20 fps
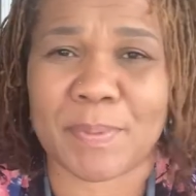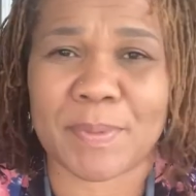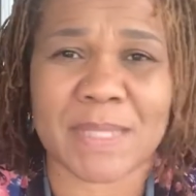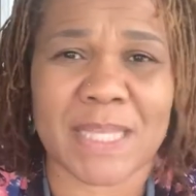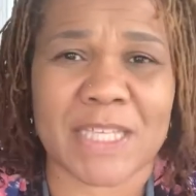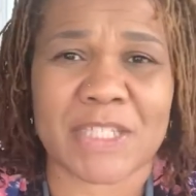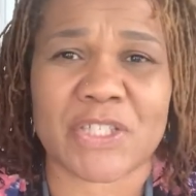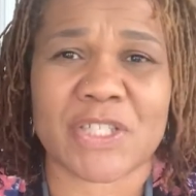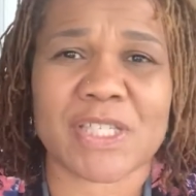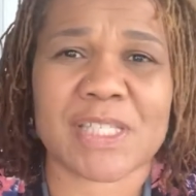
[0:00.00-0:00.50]

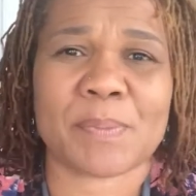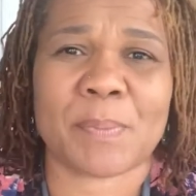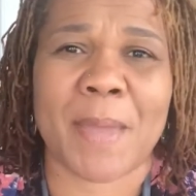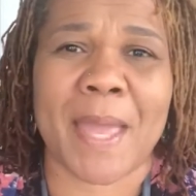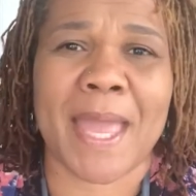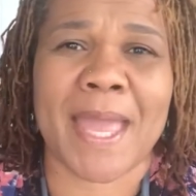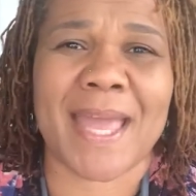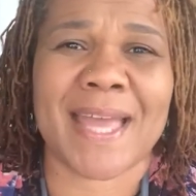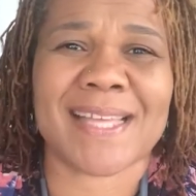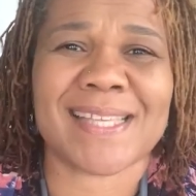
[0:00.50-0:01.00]
that just
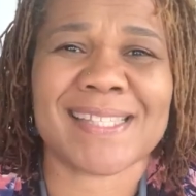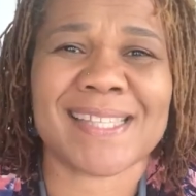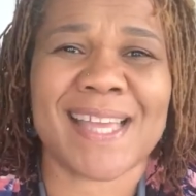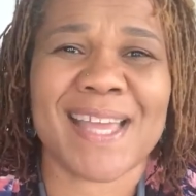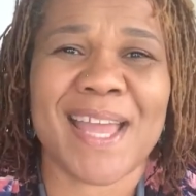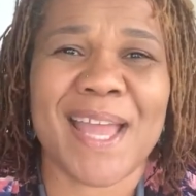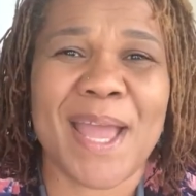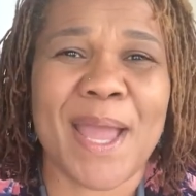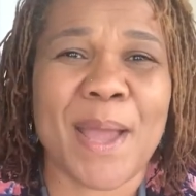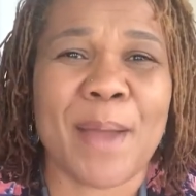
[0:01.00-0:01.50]
passed.
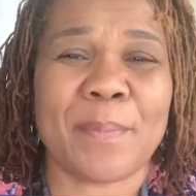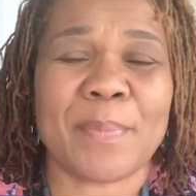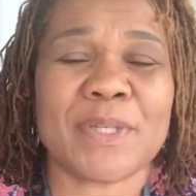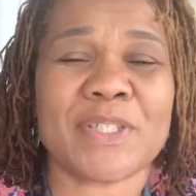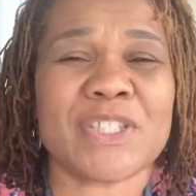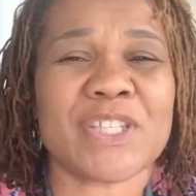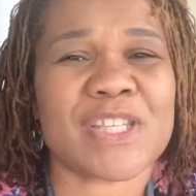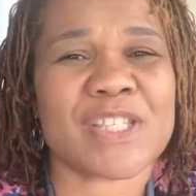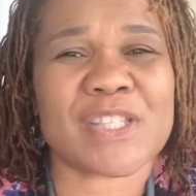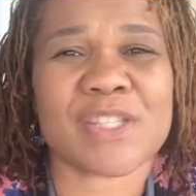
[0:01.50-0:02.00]
But
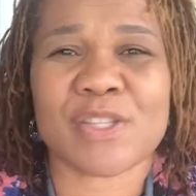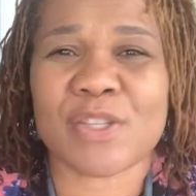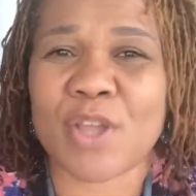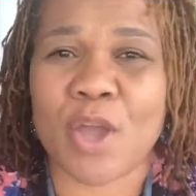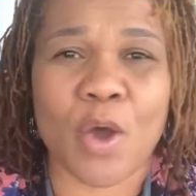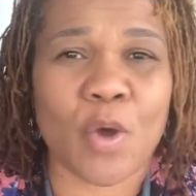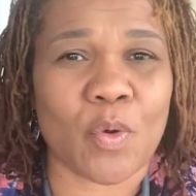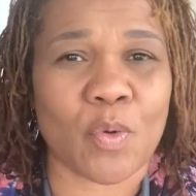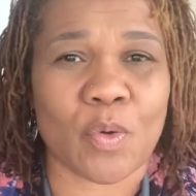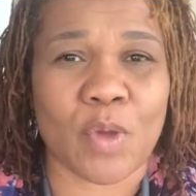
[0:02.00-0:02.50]
just
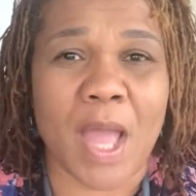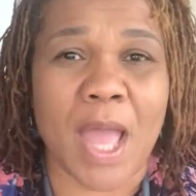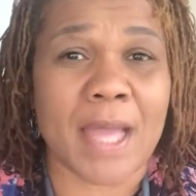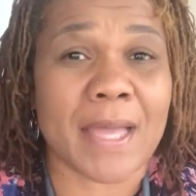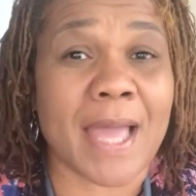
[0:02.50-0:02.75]
know,